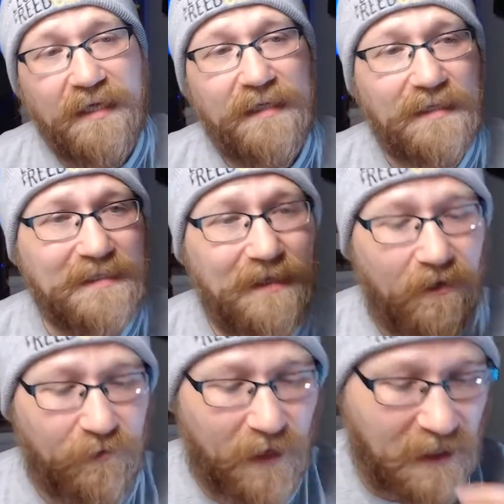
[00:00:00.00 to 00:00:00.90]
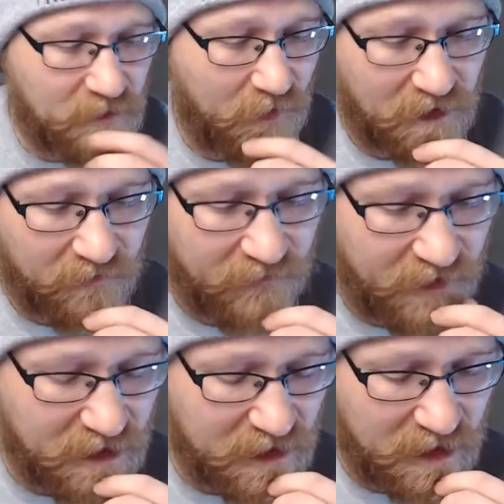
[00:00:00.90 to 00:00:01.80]
That's the other aspect of
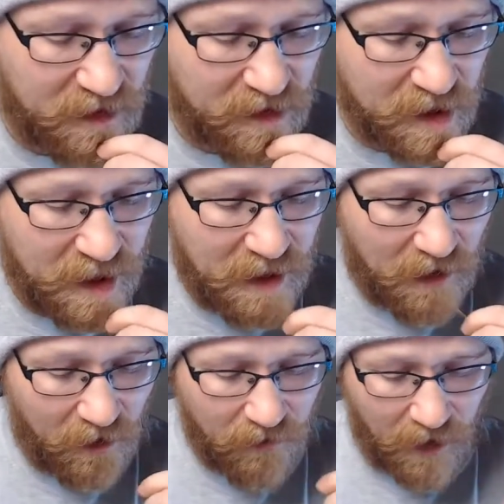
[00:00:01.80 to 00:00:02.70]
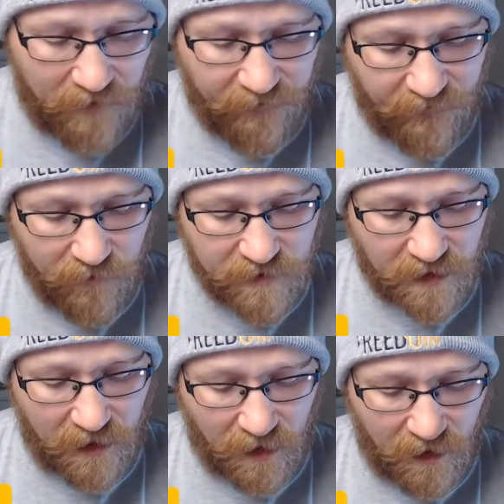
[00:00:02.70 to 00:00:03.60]
this, is a lot of folks
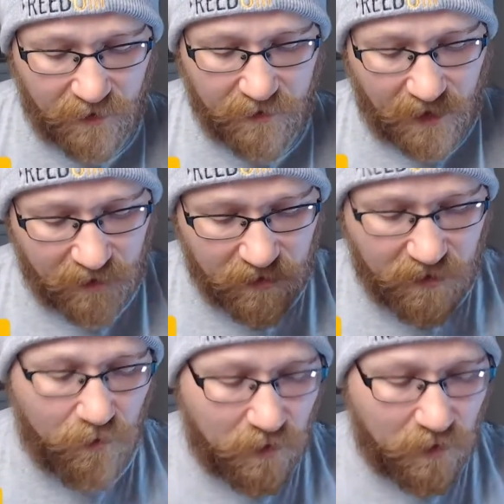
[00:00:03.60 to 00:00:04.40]
that don't